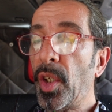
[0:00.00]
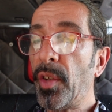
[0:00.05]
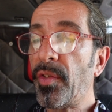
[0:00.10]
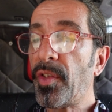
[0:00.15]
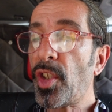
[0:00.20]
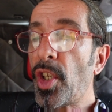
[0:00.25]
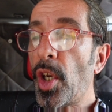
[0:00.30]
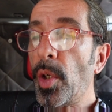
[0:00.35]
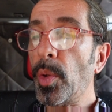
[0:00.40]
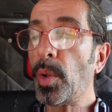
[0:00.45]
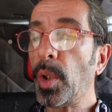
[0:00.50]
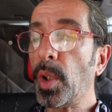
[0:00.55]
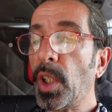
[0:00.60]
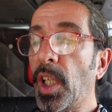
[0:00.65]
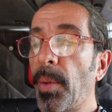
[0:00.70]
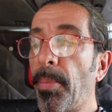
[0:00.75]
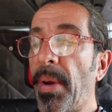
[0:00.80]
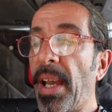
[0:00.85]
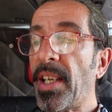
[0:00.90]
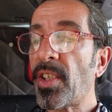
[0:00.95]
of total
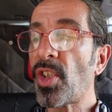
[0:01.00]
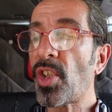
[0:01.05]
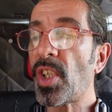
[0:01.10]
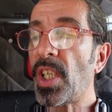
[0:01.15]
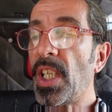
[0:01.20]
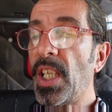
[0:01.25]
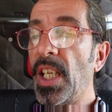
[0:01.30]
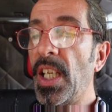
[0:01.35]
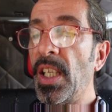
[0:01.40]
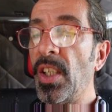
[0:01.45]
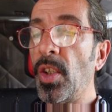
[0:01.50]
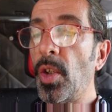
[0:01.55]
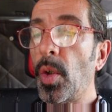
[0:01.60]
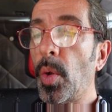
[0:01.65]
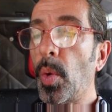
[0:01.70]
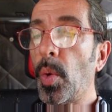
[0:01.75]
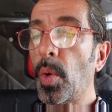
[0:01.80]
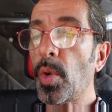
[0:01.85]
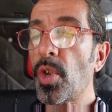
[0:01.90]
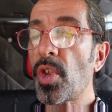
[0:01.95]
capacity
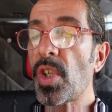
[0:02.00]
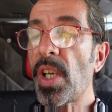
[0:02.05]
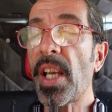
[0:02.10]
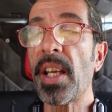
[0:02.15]
indoors